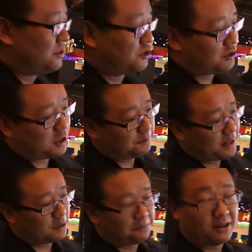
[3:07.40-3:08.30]
usually
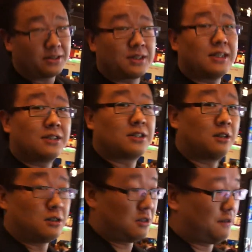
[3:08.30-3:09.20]
space apart the
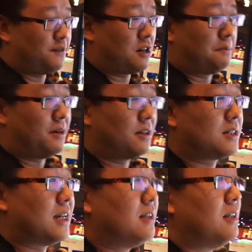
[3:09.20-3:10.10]
sensor so far apart
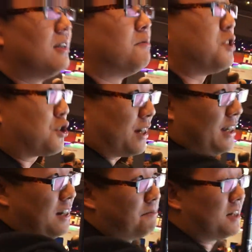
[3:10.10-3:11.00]
that when you try to
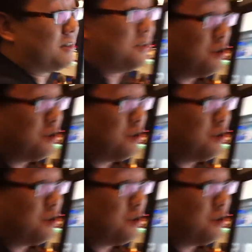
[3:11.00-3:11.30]
hit a button,